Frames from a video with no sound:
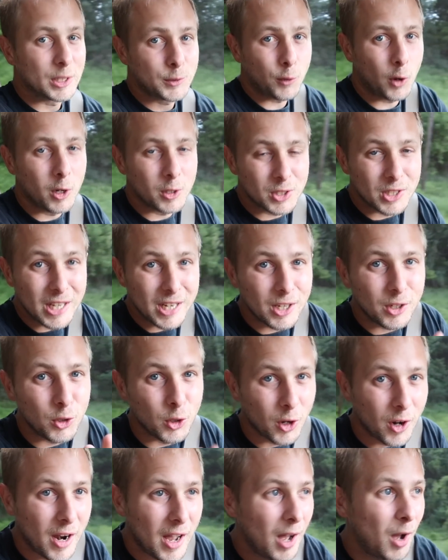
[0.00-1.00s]
As far as needing
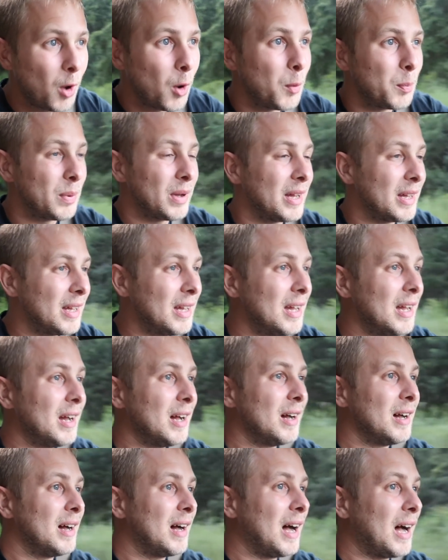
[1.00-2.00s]
your help,
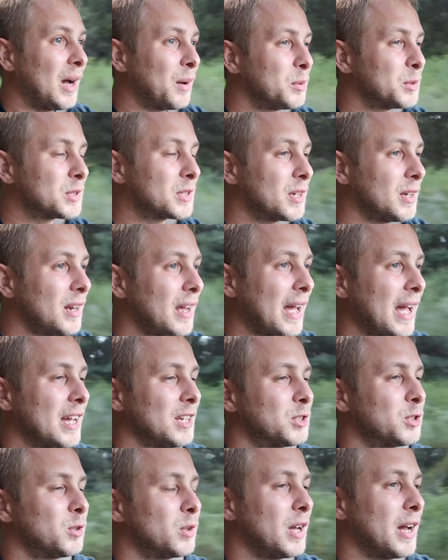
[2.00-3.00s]
I was gonna
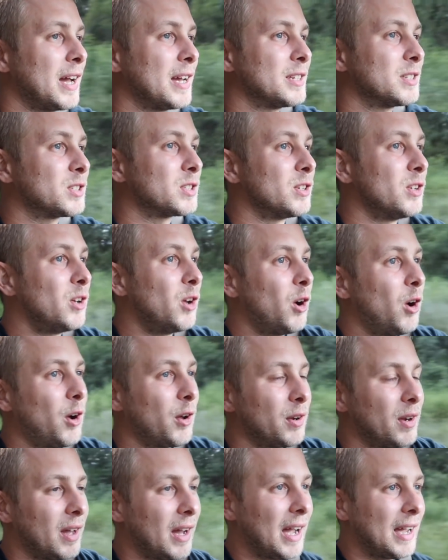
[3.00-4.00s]
ask you guys
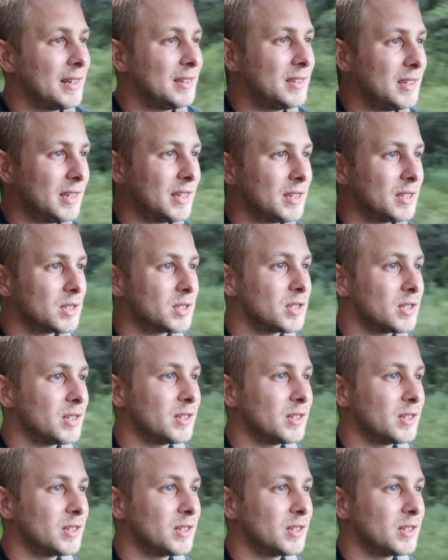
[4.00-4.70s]
on ideas